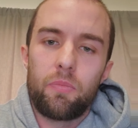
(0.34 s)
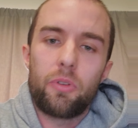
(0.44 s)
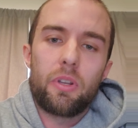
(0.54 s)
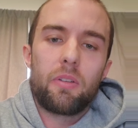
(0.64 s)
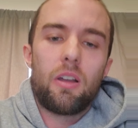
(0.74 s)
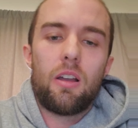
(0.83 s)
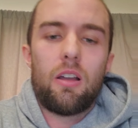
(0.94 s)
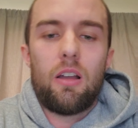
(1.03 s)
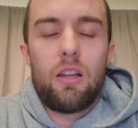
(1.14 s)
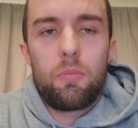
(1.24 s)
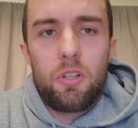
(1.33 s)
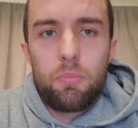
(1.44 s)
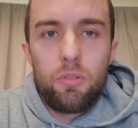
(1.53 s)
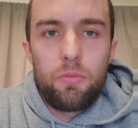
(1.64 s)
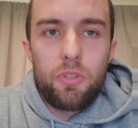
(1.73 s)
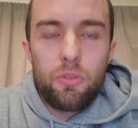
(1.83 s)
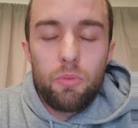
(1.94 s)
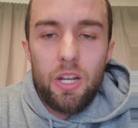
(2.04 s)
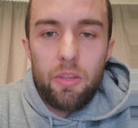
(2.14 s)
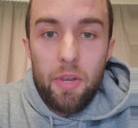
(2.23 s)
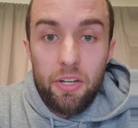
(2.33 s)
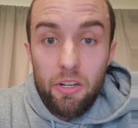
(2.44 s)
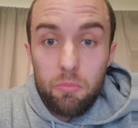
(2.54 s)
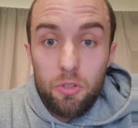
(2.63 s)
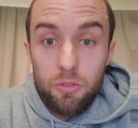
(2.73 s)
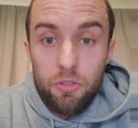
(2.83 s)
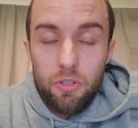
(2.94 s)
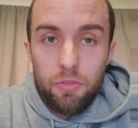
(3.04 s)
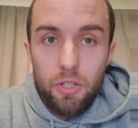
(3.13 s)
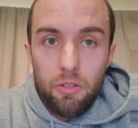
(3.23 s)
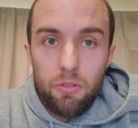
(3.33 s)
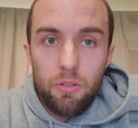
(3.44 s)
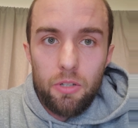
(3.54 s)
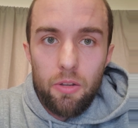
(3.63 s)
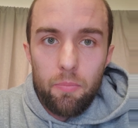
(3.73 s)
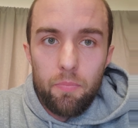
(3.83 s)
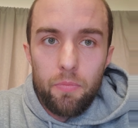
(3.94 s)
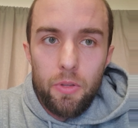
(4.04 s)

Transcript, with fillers: Okay, I'm going to prove to you why the magnetic poles are shifting, okay?